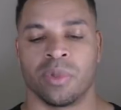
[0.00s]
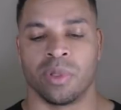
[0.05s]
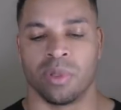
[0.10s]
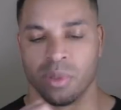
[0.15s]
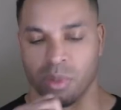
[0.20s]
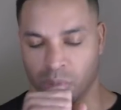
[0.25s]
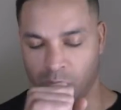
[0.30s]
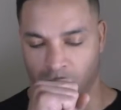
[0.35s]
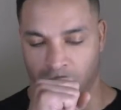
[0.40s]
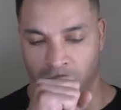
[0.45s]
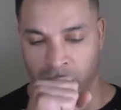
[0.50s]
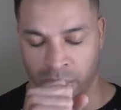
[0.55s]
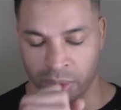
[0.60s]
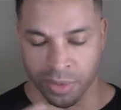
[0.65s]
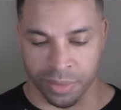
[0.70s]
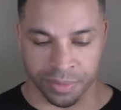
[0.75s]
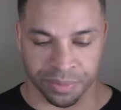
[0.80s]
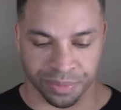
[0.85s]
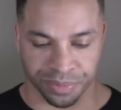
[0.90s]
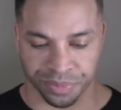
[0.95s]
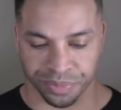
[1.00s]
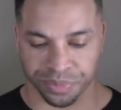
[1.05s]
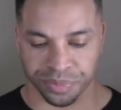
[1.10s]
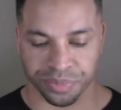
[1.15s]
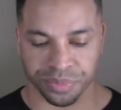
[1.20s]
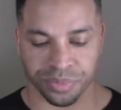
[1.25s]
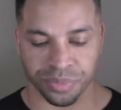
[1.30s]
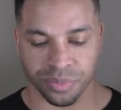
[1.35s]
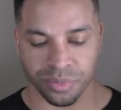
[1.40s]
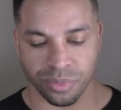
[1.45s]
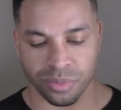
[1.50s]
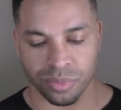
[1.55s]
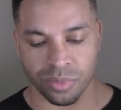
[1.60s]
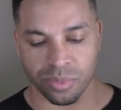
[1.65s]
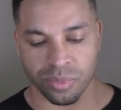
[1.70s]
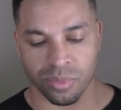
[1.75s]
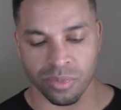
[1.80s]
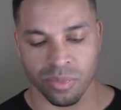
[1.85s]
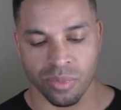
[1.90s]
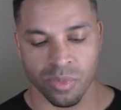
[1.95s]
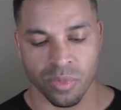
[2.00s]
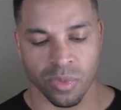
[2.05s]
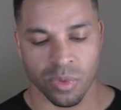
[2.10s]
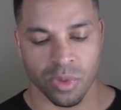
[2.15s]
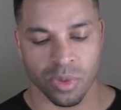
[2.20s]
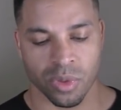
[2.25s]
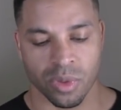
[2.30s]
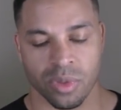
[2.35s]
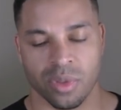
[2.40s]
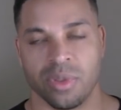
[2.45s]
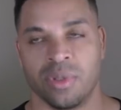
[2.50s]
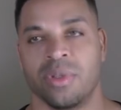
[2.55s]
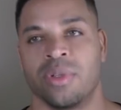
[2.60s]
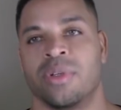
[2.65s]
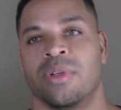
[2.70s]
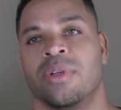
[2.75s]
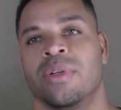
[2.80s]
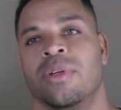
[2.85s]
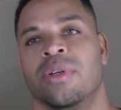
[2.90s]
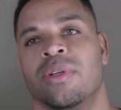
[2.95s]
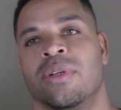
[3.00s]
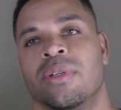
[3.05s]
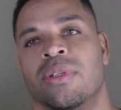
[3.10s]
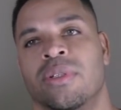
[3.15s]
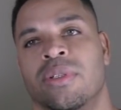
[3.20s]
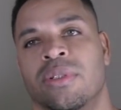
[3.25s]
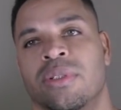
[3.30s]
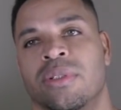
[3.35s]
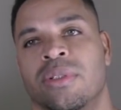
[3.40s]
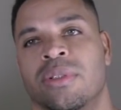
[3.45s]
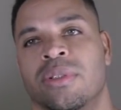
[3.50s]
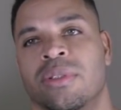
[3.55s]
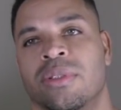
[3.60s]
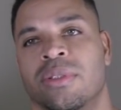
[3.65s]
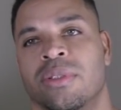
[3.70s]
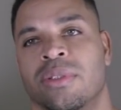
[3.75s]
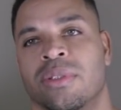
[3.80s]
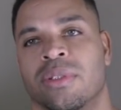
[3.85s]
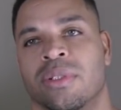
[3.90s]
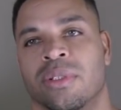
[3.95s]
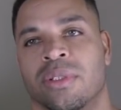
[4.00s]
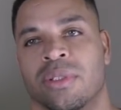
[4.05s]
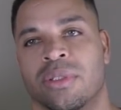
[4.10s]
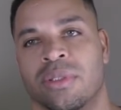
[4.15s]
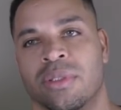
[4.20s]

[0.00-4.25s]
The person shown says nothing.